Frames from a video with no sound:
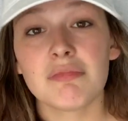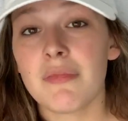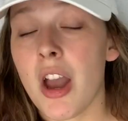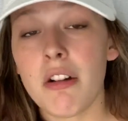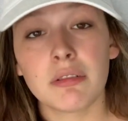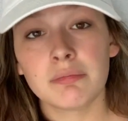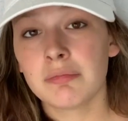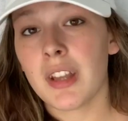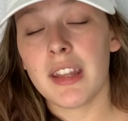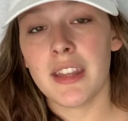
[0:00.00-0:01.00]
no,
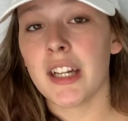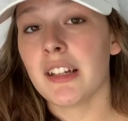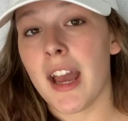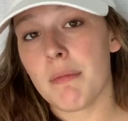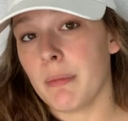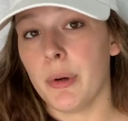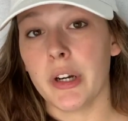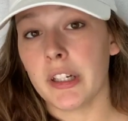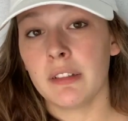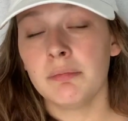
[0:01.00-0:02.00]
they're not
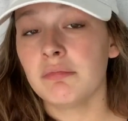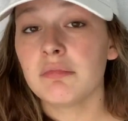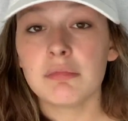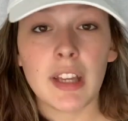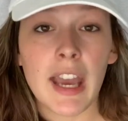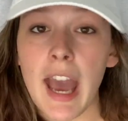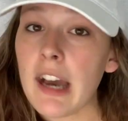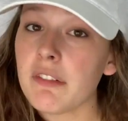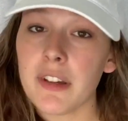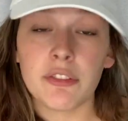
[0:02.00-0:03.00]
bored. They
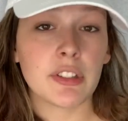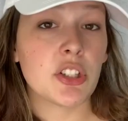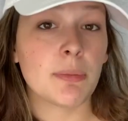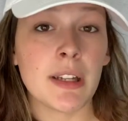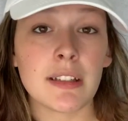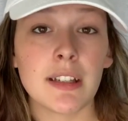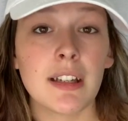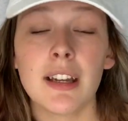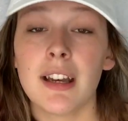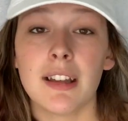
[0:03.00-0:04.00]
have enrichment.
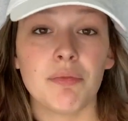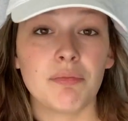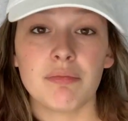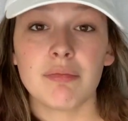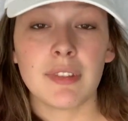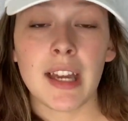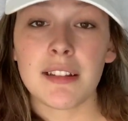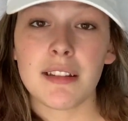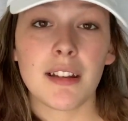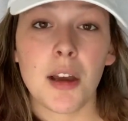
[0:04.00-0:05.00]

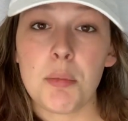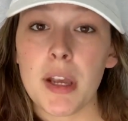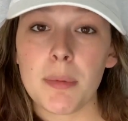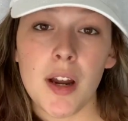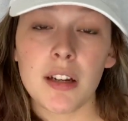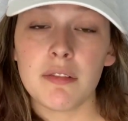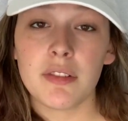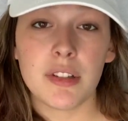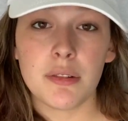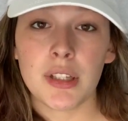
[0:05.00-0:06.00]
That's a big part of
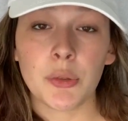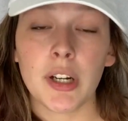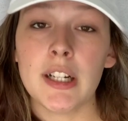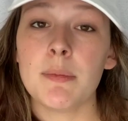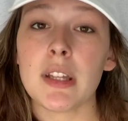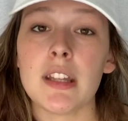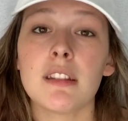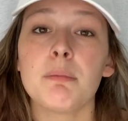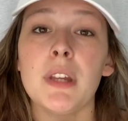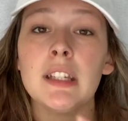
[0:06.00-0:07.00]
zoos and aquariums,
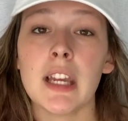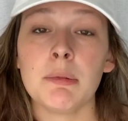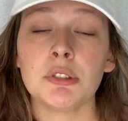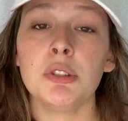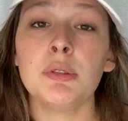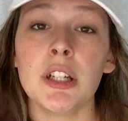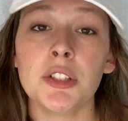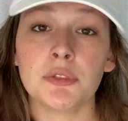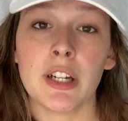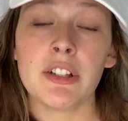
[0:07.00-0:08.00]
is being able to
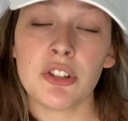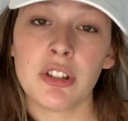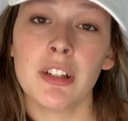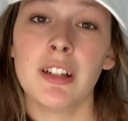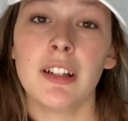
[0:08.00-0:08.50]
enrich